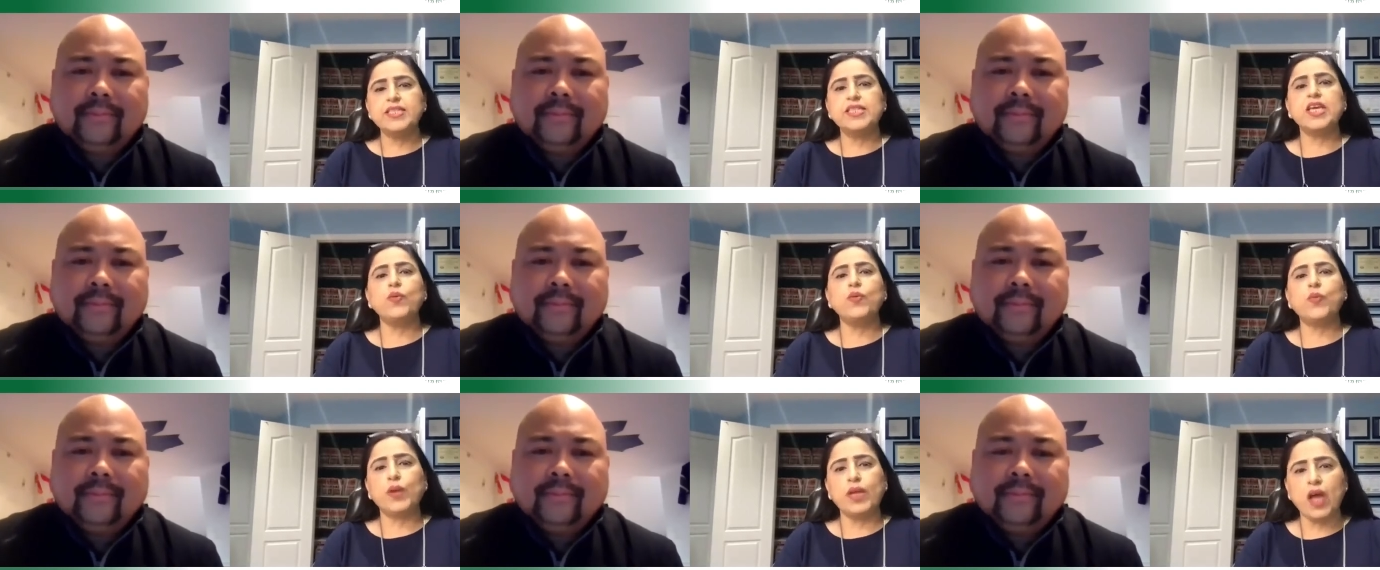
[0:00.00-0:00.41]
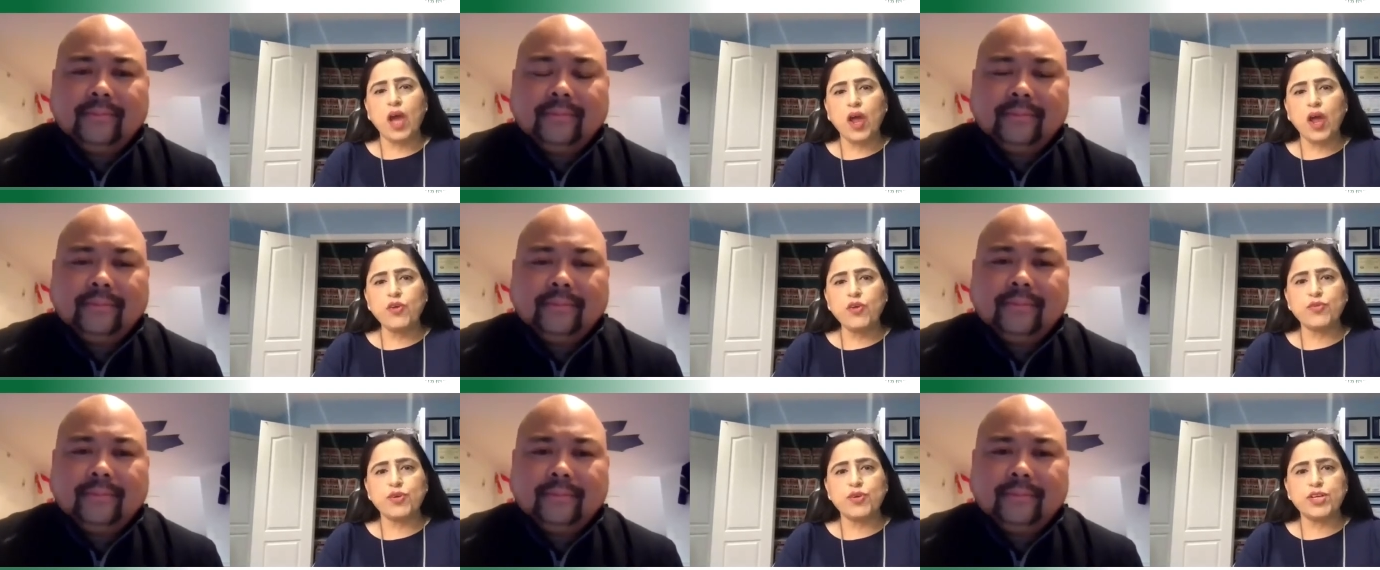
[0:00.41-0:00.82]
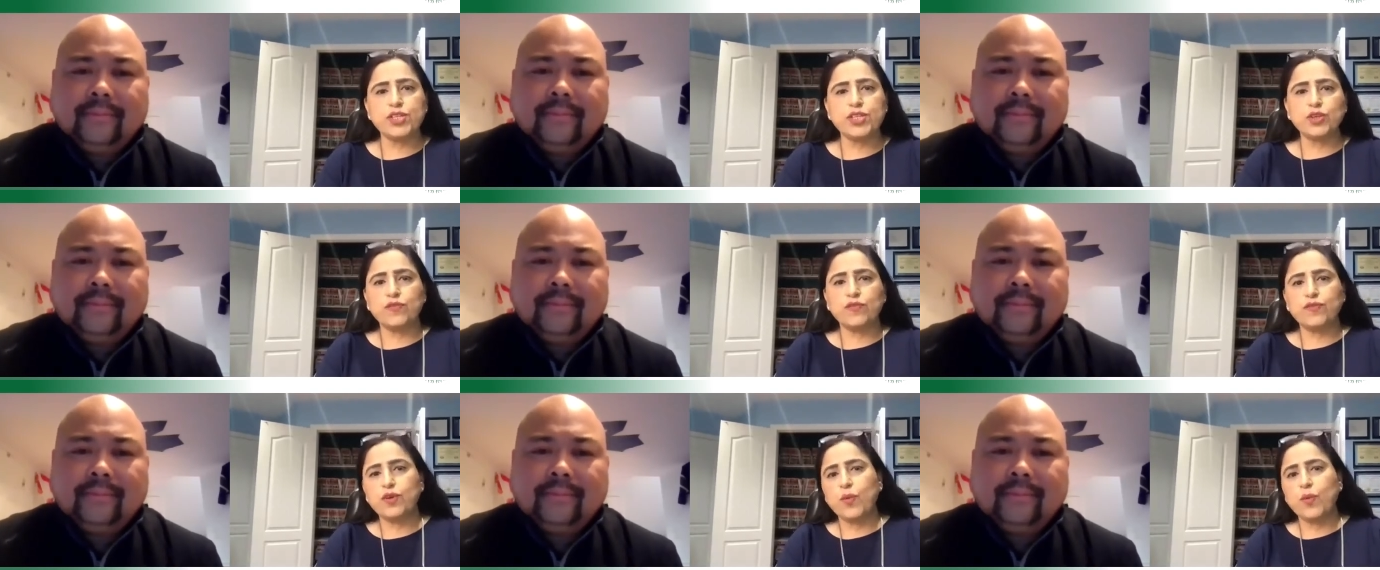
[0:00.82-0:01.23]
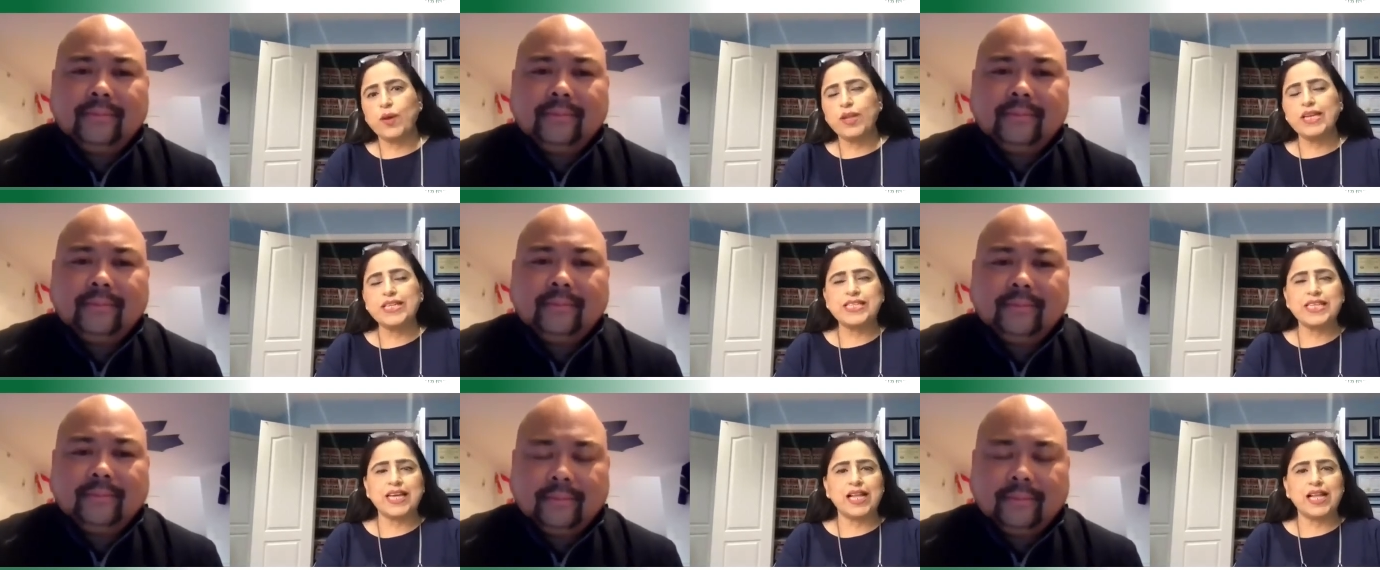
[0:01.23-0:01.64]
Speaker 1: T100. So if you
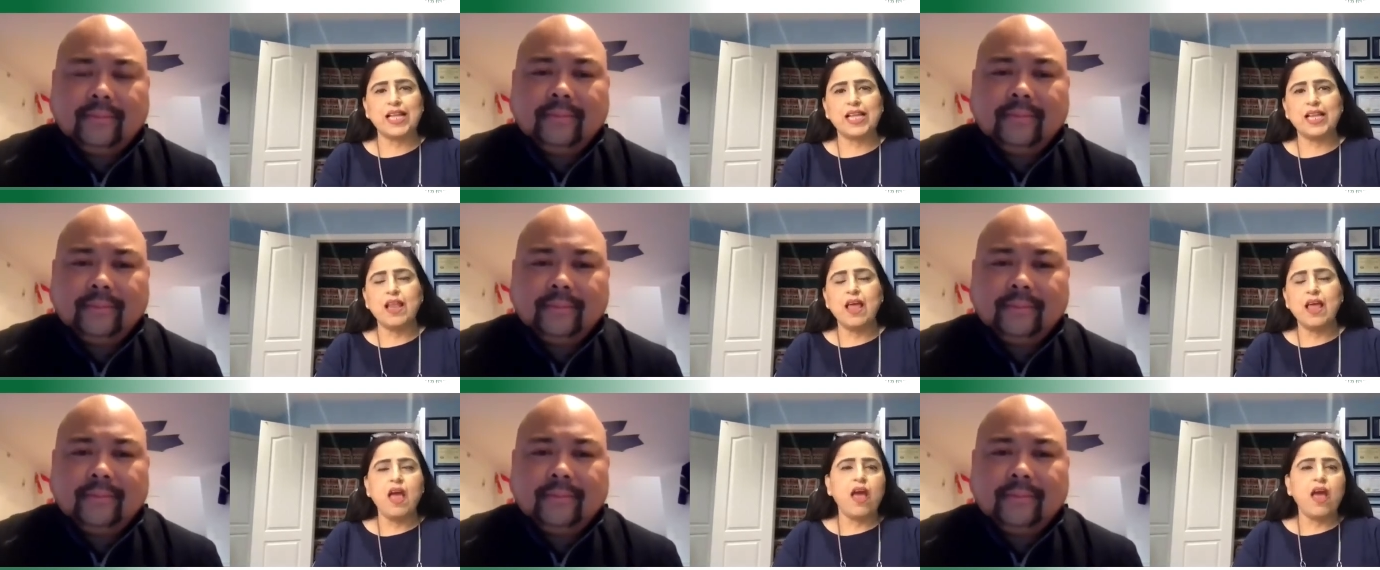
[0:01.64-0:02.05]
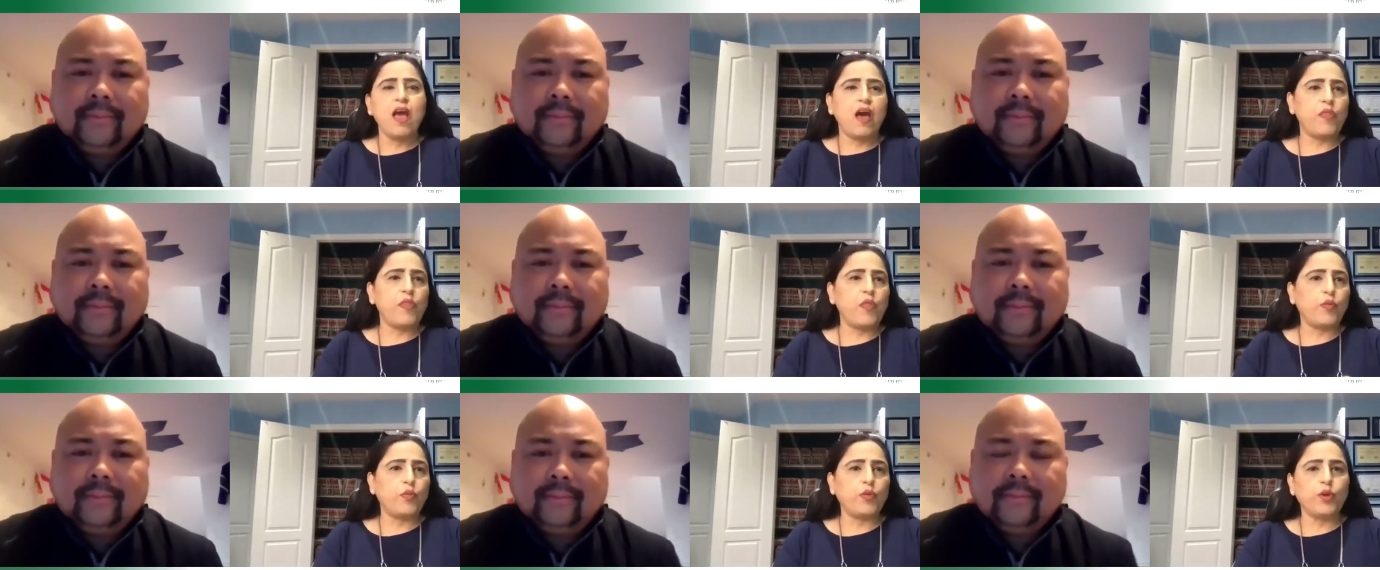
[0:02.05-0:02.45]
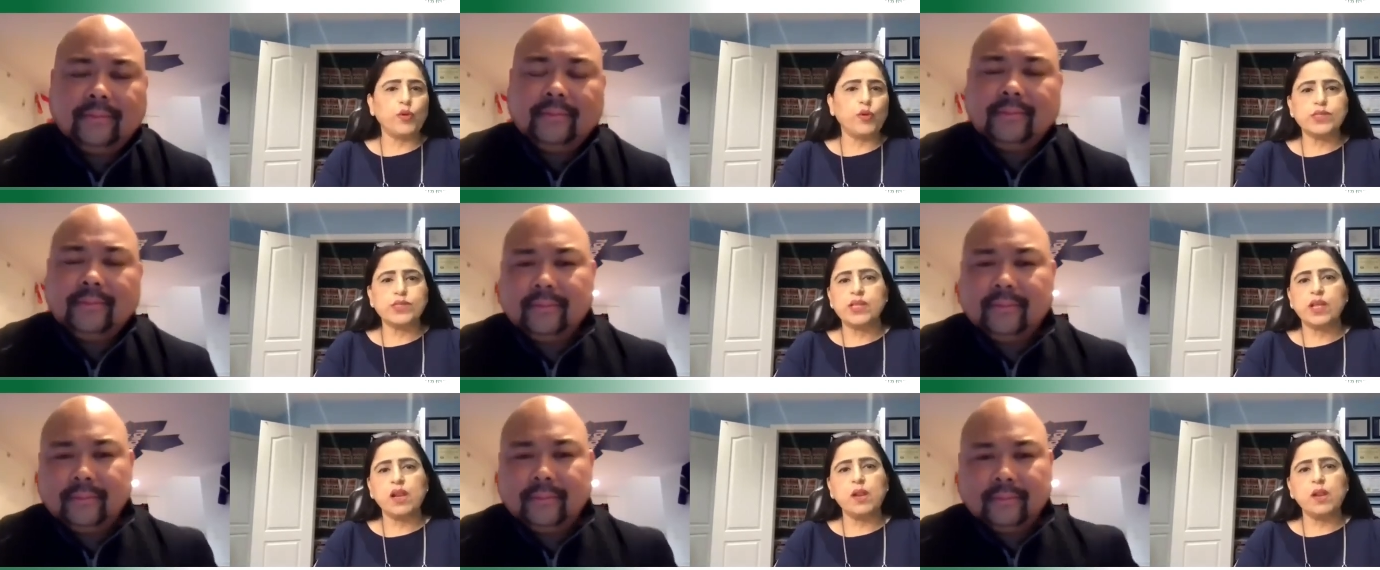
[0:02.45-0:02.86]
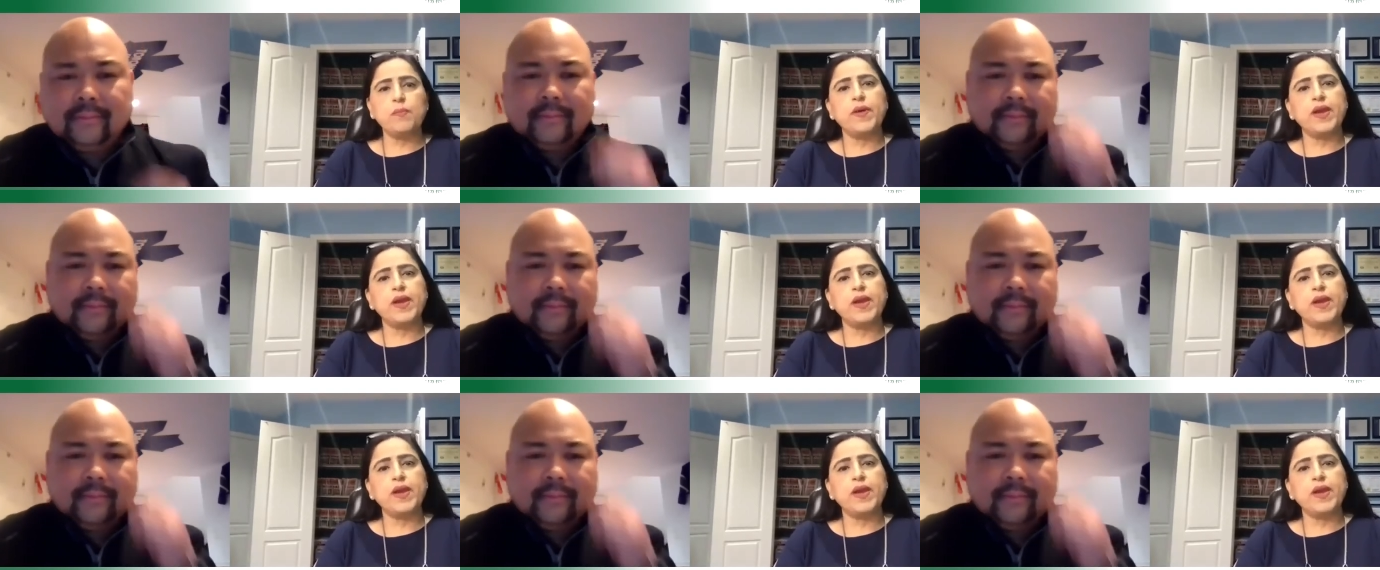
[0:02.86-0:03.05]
want to tell the viewers a little